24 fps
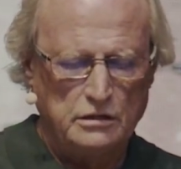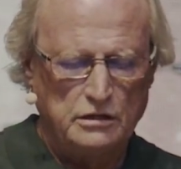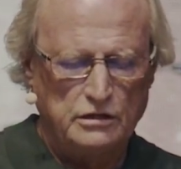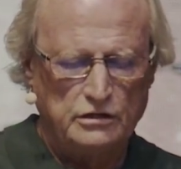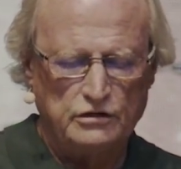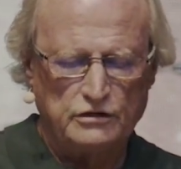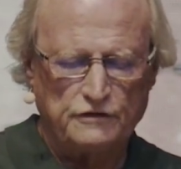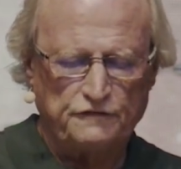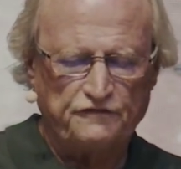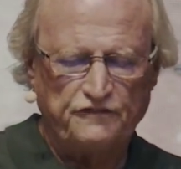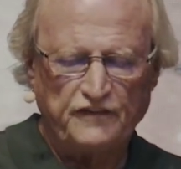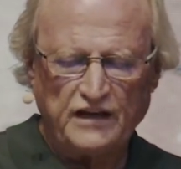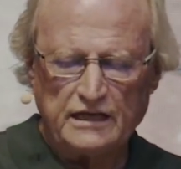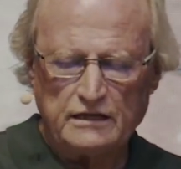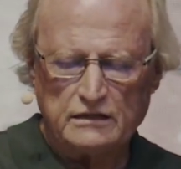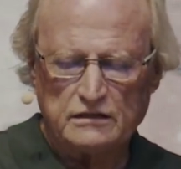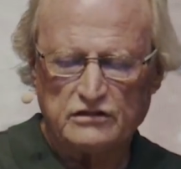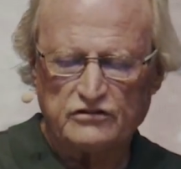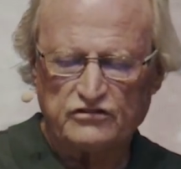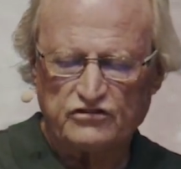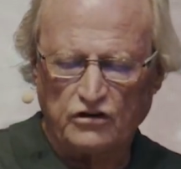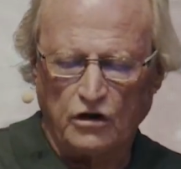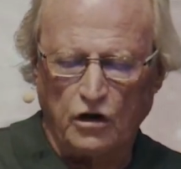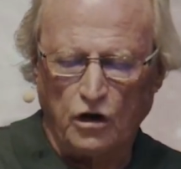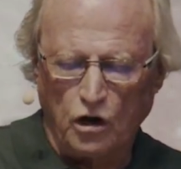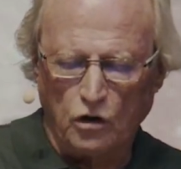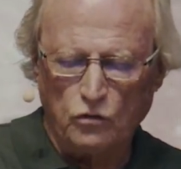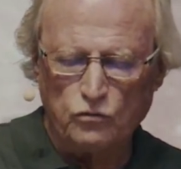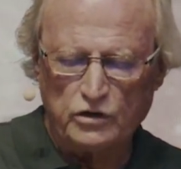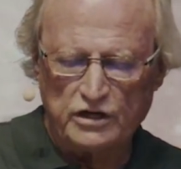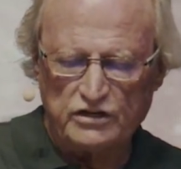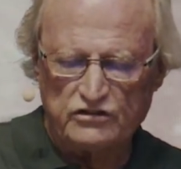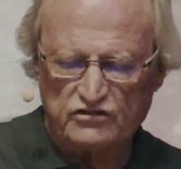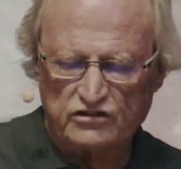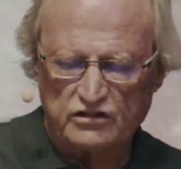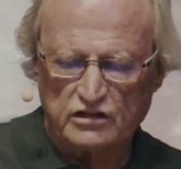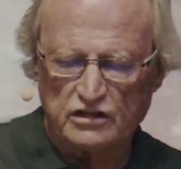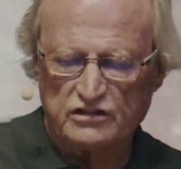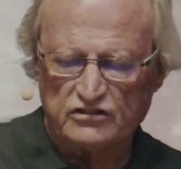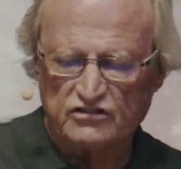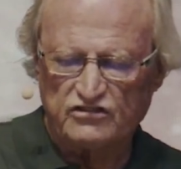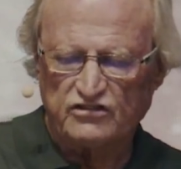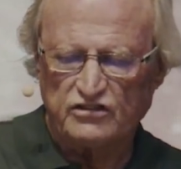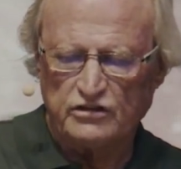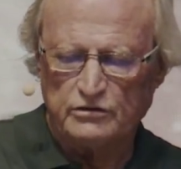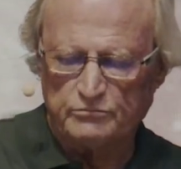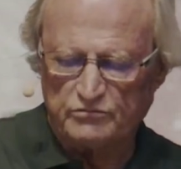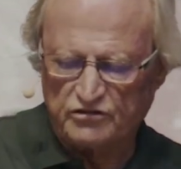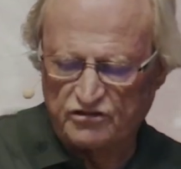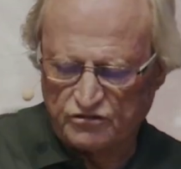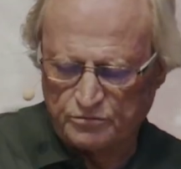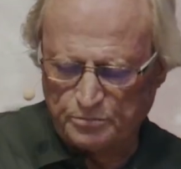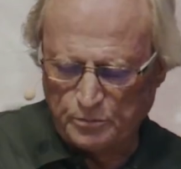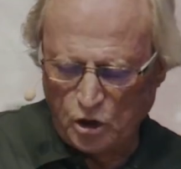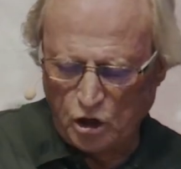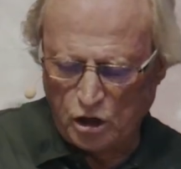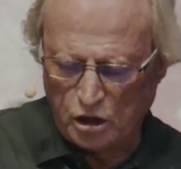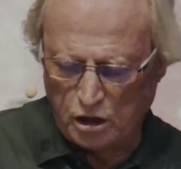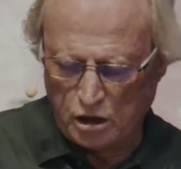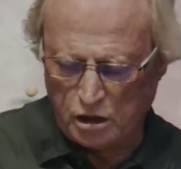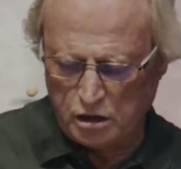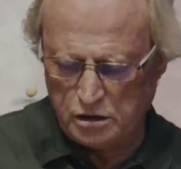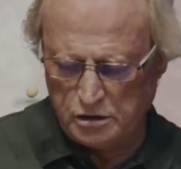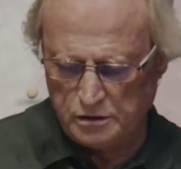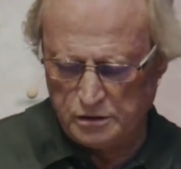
Your faith is always going to seem small.